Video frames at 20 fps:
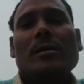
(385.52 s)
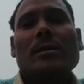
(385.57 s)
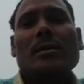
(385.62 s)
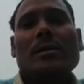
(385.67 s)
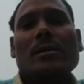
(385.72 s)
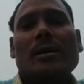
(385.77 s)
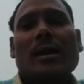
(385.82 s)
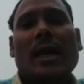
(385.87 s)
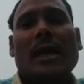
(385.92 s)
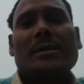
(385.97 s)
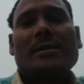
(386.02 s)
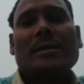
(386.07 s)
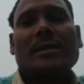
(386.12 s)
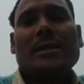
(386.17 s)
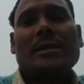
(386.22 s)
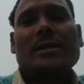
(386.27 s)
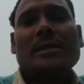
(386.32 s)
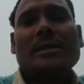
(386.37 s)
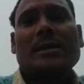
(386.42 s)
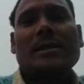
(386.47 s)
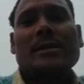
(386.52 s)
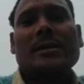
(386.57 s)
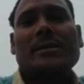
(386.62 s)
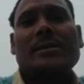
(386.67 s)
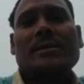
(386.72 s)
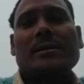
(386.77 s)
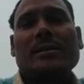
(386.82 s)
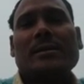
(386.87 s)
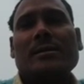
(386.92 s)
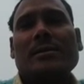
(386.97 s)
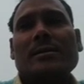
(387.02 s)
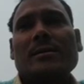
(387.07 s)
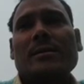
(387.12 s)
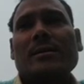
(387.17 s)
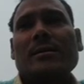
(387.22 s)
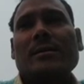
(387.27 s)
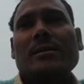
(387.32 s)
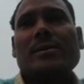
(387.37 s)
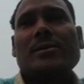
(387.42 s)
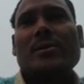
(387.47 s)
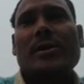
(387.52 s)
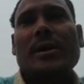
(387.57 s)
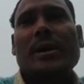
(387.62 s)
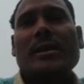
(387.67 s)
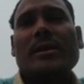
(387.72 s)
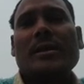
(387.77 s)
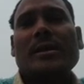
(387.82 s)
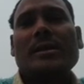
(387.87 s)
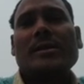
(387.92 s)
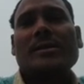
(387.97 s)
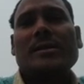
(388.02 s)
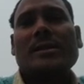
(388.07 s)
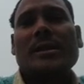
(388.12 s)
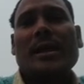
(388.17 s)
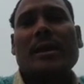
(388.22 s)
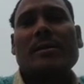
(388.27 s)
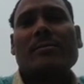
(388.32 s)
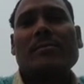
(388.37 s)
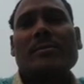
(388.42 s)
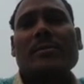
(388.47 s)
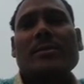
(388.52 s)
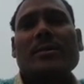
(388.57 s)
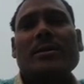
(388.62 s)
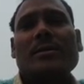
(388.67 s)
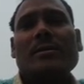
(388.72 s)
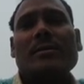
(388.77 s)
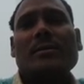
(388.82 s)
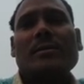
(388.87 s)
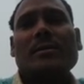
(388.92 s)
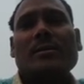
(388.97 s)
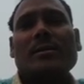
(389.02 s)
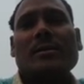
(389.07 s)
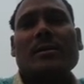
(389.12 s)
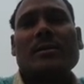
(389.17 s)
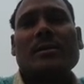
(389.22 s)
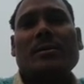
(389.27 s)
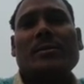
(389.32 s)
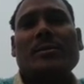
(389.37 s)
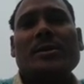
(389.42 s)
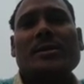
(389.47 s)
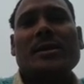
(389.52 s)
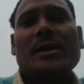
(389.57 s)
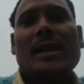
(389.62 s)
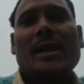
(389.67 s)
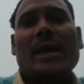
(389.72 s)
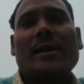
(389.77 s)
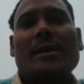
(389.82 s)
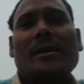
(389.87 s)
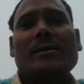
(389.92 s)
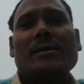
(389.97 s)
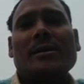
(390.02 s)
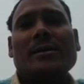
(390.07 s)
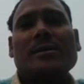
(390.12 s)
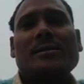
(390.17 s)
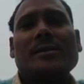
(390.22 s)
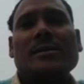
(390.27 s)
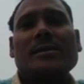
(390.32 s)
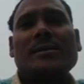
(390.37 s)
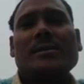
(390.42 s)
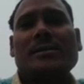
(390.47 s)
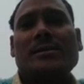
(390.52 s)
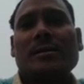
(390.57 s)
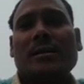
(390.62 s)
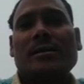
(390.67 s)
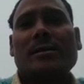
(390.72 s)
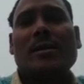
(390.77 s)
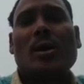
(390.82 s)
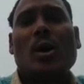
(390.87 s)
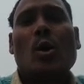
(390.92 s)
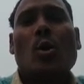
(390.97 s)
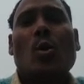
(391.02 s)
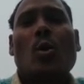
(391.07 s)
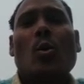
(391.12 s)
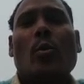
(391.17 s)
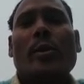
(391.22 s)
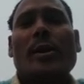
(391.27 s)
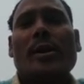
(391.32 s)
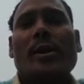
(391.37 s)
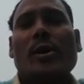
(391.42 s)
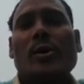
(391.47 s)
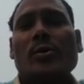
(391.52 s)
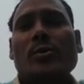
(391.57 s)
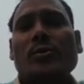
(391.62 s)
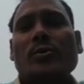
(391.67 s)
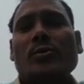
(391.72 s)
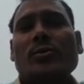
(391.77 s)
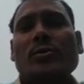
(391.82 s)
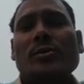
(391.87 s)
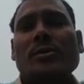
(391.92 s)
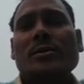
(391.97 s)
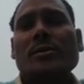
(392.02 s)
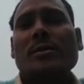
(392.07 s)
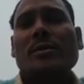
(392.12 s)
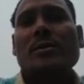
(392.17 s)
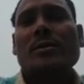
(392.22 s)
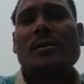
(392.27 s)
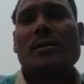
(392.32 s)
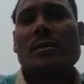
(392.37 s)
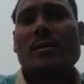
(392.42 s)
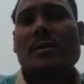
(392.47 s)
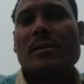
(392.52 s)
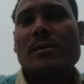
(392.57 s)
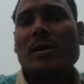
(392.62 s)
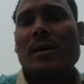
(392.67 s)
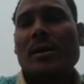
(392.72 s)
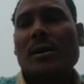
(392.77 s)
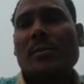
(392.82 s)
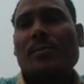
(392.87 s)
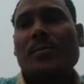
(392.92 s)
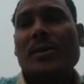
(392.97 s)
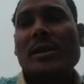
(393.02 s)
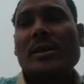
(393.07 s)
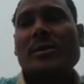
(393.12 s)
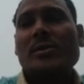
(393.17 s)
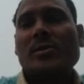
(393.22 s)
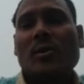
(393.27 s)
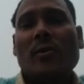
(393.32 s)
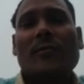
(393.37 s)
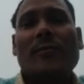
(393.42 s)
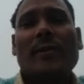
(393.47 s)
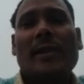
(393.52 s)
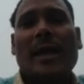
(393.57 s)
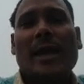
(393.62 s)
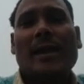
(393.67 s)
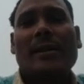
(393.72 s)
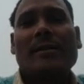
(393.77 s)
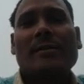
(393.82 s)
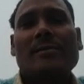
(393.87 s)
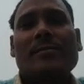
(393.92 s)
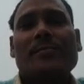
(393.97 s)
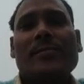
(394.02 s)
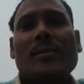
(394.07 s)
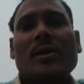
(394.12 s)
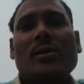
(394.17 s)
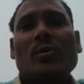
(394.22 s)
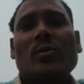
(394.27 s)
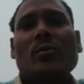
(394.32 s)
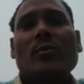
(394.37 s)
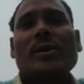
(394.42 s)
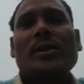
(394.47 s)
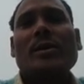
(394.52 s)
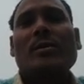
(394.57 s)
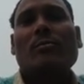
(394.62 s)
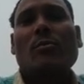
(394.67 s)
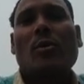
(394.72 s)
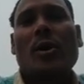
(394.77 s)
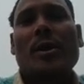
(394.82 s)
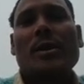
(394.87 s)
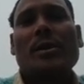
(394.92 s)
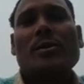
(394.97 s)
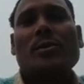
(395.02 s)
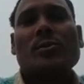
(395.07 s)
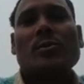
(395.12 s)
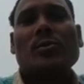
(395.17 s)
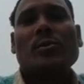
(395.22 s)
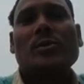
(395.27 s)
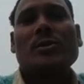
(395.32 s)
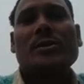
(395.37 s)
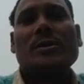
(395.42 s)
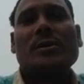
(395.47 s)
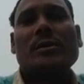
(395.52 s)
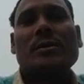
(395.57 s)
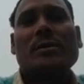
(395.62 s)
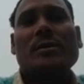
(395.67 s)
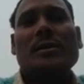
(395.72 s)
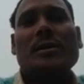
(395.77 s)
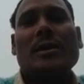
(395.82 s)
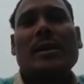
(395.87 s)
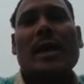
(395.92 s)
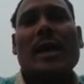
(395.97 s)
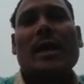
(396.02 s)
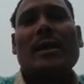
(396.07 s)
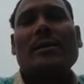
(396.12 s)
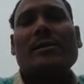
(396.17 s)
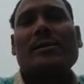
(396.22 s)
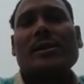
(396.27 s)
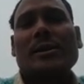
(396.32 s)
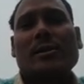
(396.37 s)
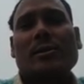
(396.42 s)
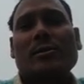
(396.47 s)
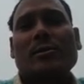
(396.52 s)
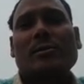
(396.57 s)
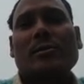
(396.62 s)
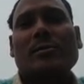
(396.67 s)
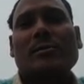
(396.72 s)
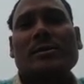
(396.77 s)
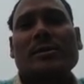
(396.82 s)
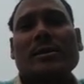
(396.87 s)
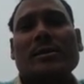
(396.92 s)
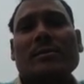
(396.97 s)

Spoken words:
As it is showing its name, the commercial agriculture is done over a huge piece of land with the modern tools and technology.